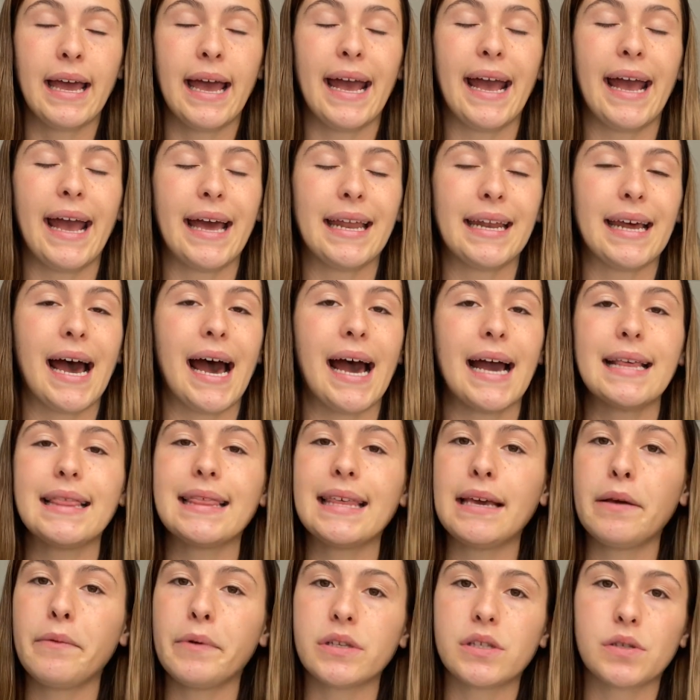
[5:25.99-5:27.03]
And I
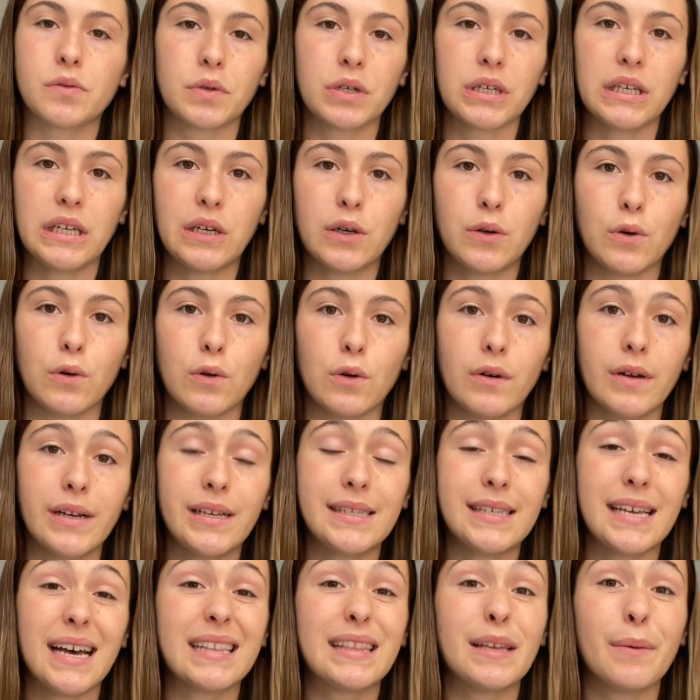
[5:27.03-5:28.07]
think what's really cool
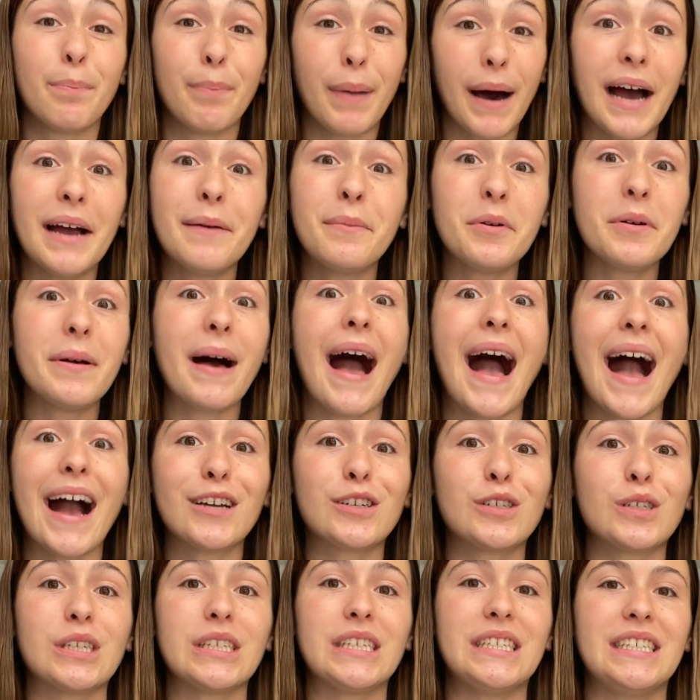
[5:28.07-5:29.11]
is that the Bible
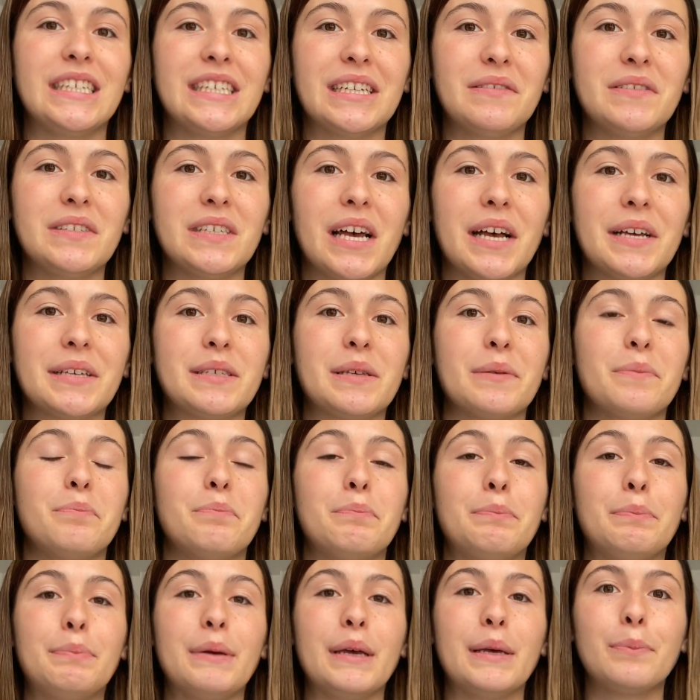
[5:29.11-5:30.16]
actually gives us
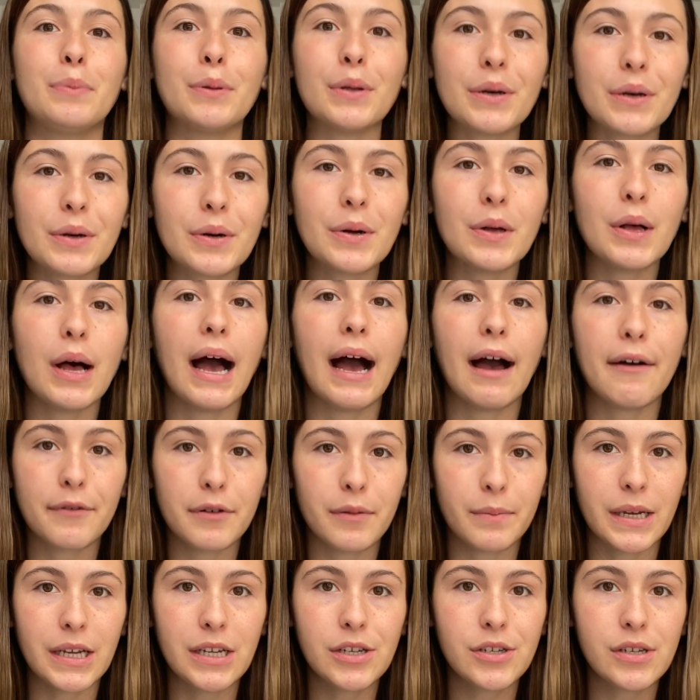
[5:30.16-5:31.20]
biblical
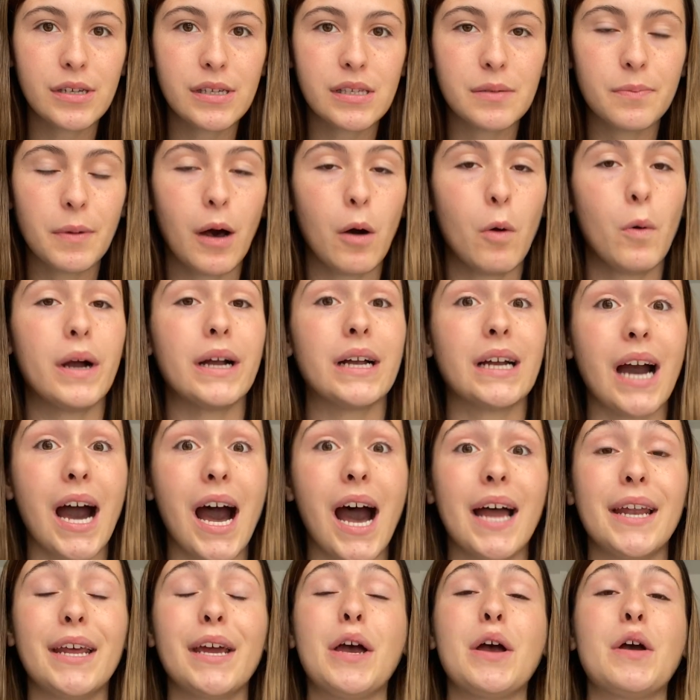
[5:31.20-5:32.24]
affirmations about what
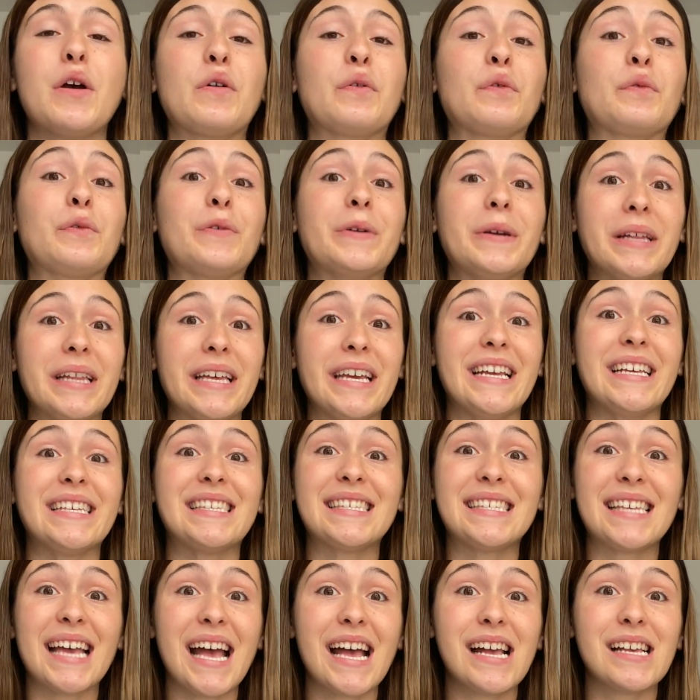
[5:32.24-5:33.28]
God really
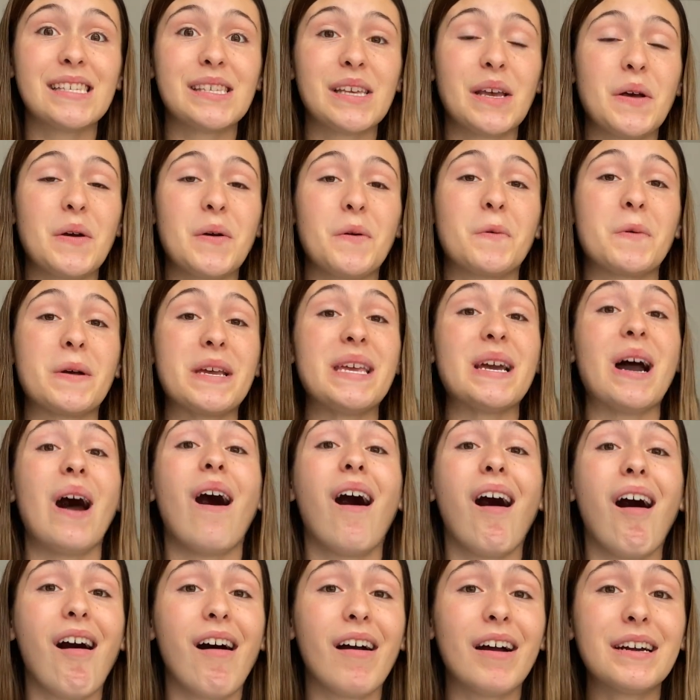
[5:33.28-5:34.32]
says we
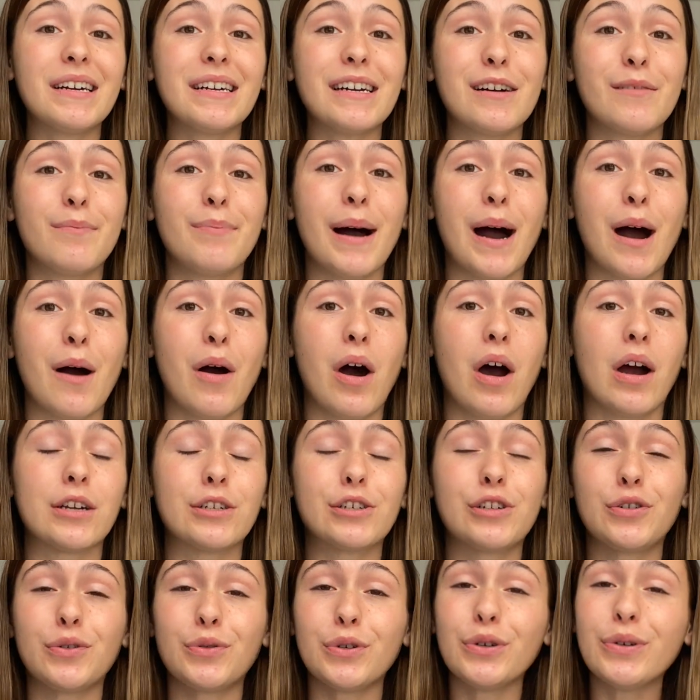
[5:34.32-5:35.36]
are, about our
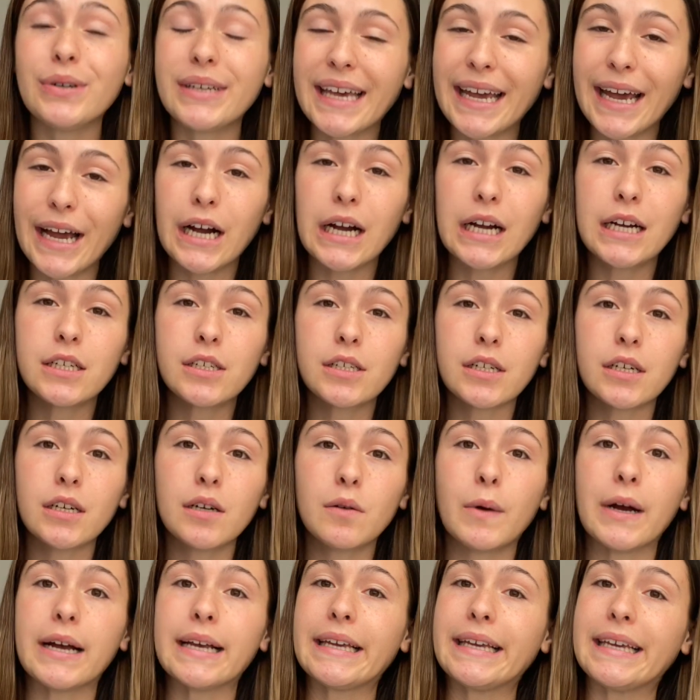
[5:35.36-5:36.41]
true character,
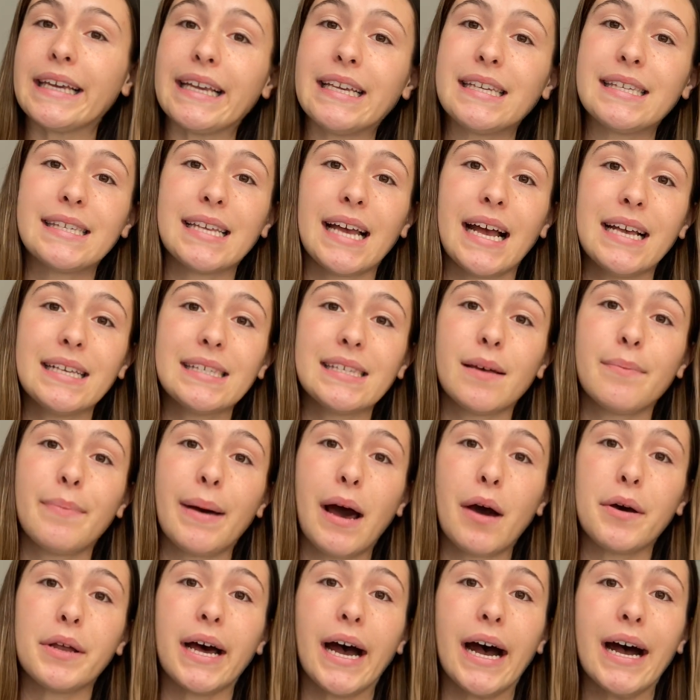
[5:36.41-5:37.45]
what He says
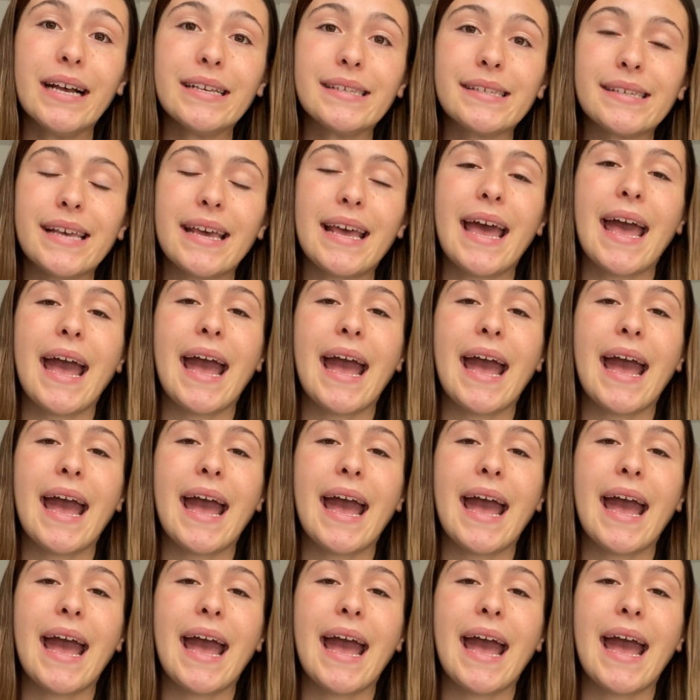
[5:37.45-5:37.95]
about us.